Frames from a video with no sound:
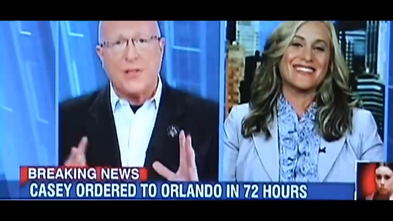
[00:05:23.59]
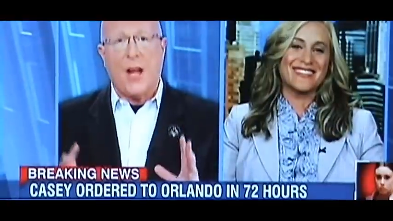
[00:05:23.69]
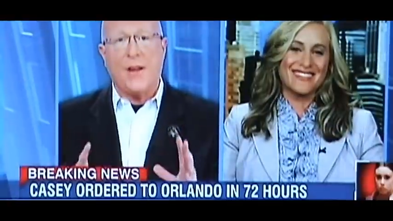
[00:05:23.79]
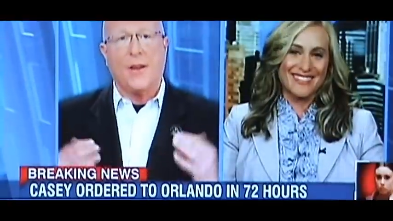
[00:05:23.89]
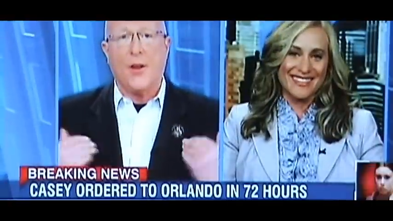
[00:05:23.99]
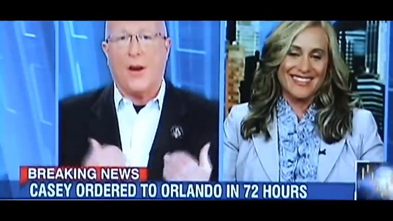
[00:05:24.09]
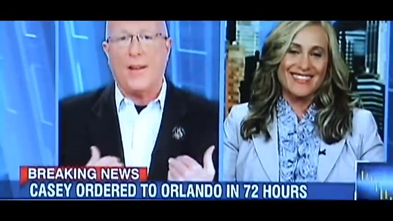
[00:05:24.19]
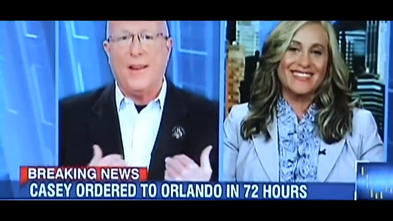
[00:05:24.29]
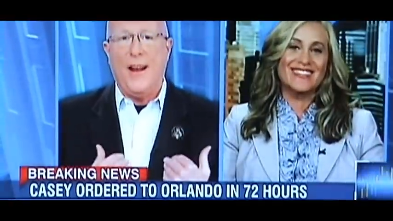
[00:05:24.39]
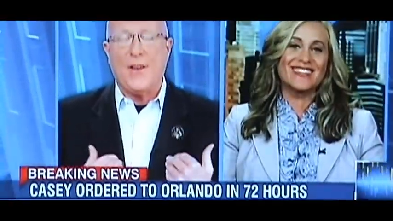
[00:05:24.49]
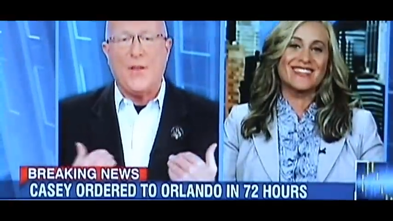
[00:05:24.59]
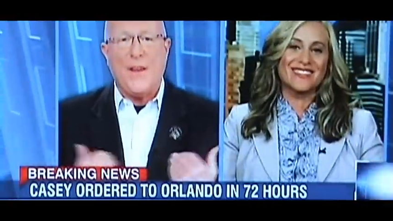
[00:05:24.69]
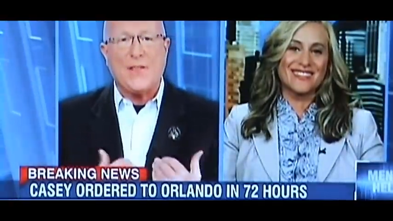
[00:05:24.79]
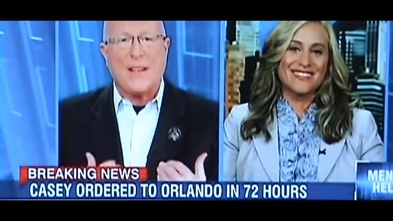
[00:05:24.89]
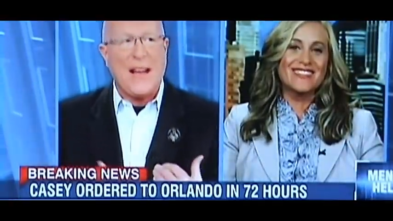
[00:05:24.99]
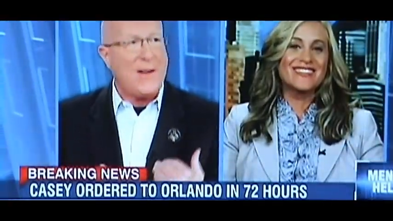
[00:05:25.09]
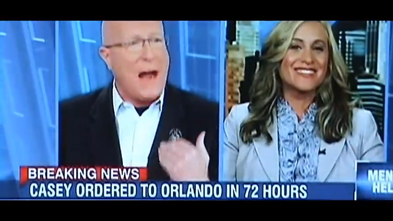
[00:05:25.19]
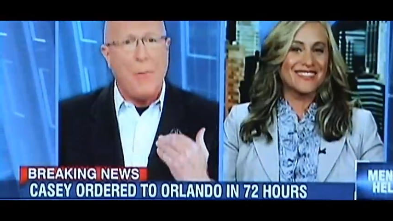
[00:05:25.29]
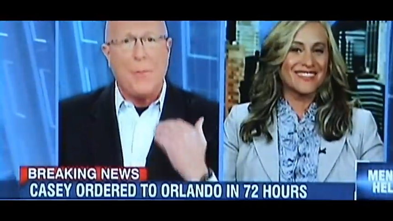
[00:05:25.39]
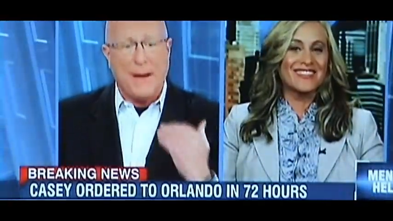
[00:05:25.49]
Speaker 1: telling you. Look, you know, as an investigator,
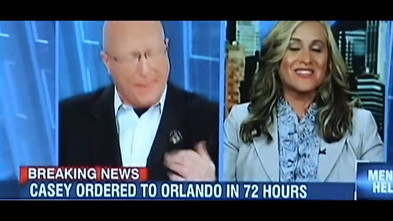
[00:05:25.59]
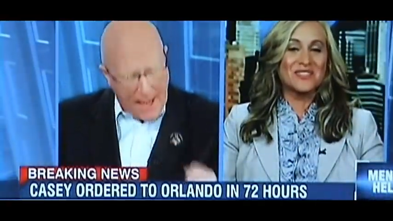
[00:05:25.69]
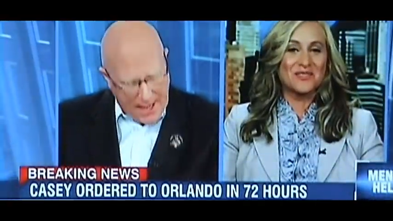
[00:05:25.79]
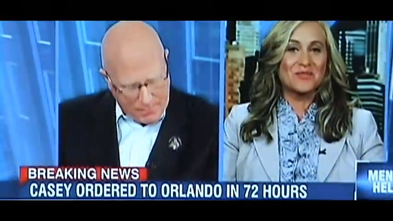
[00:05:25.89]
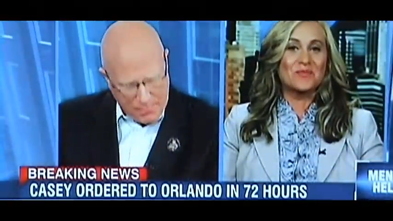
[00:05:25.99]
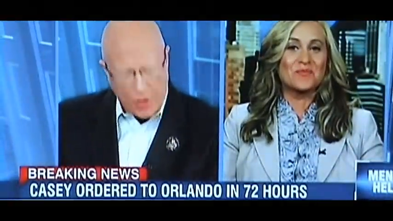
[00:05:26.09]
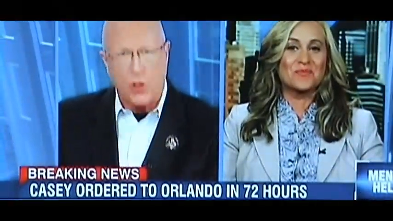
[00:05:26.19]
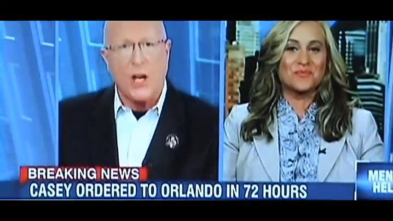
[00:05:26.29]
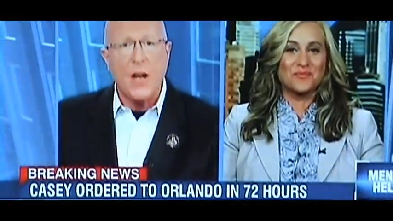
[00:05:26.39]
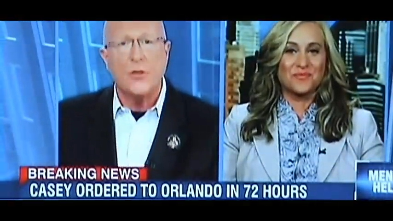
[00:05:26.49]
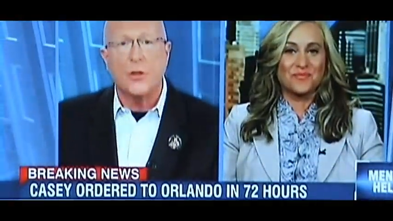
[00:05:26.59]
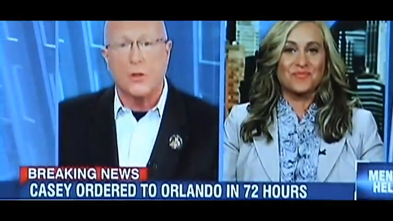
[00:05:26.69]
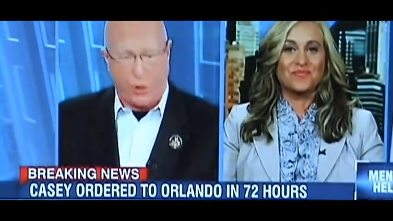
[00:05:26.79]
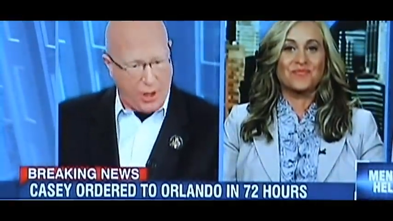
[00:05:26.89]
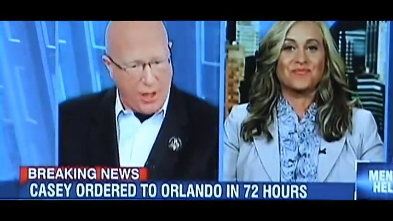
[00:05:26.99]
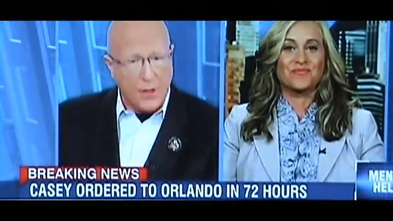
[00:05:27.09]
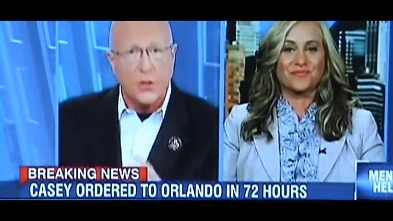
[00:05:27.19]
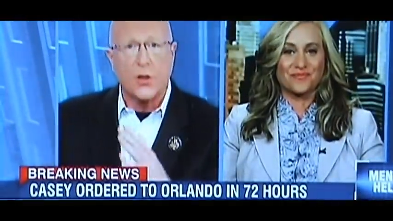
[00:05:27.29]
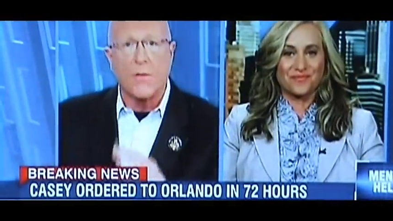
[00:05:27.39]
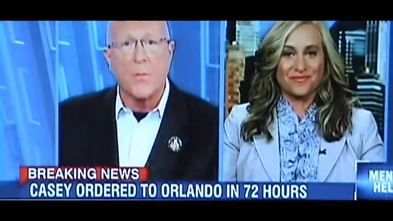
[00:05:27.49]
I would be, hey, she didn't do, she
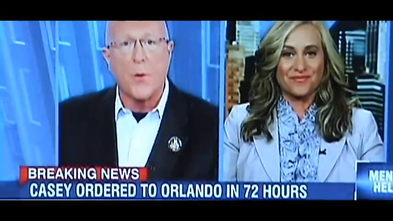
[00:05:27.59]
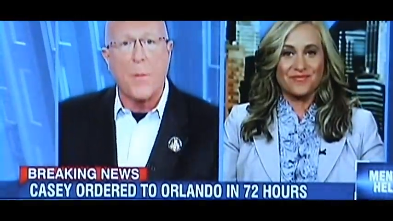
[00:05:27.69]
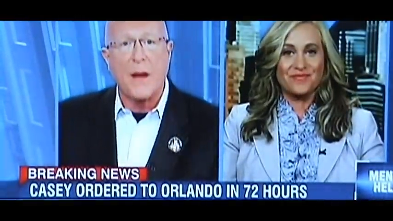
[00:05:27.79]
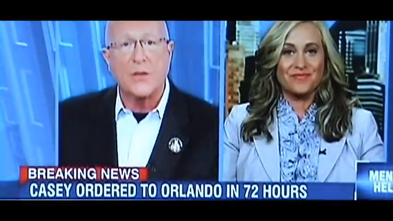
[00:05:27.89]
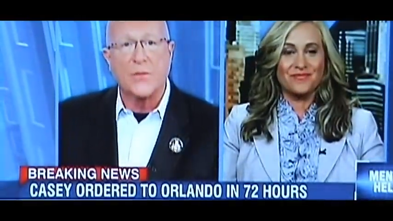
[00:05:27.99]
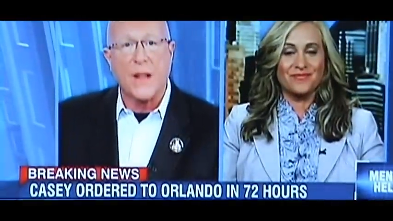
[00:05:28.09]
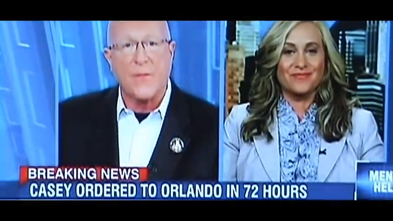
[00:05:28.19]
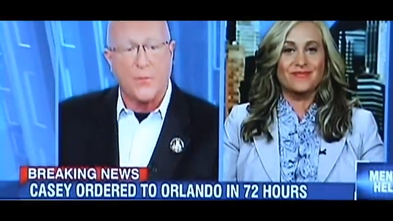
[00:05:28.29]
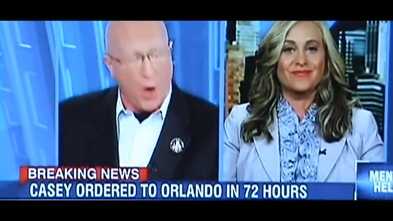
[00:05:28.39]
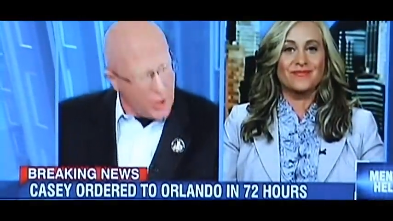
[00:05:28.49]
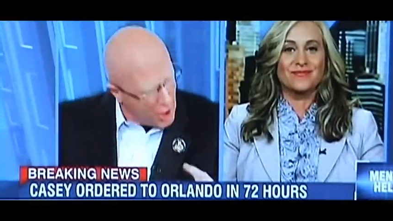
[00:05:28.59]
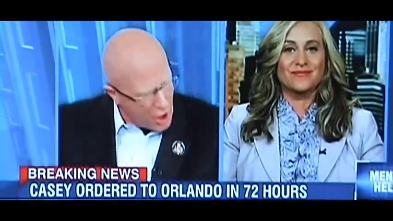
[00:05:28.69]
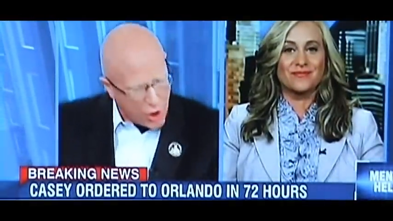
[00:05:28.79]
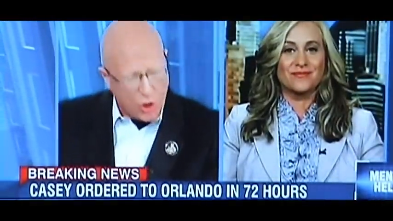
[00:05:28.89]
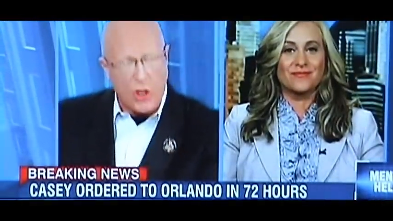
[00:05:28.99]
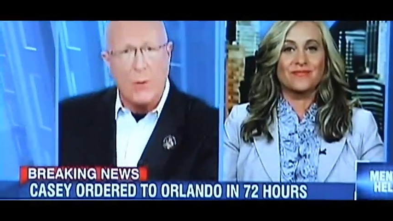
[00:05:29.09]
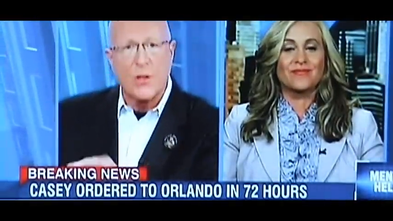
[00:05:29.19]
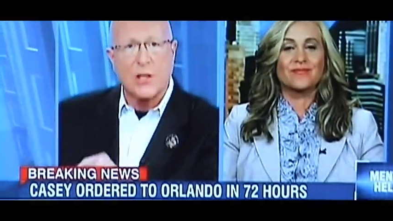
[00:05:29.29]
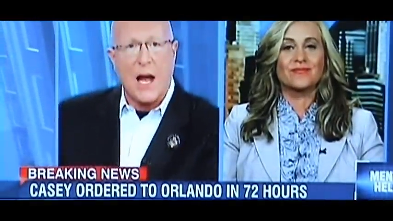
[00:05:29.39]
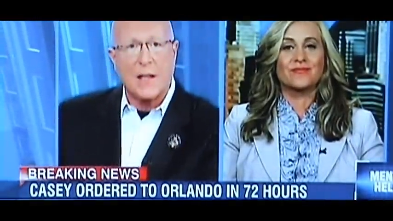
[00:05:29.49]
didn't serve her probation for that fraud. She
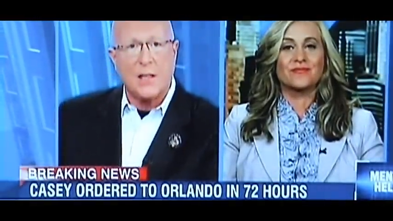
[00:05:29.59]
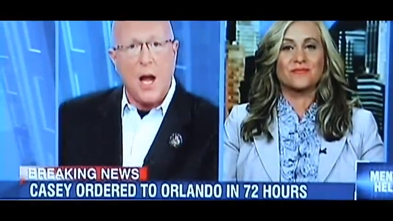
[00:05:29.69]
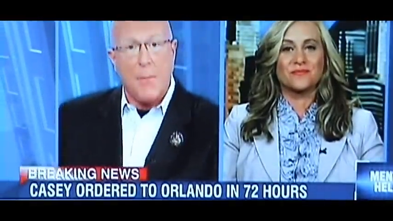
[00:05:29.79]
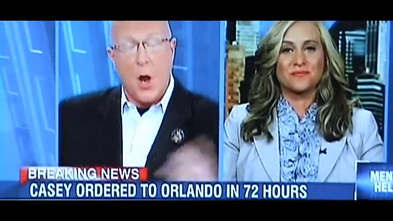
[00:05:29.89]
was locked up.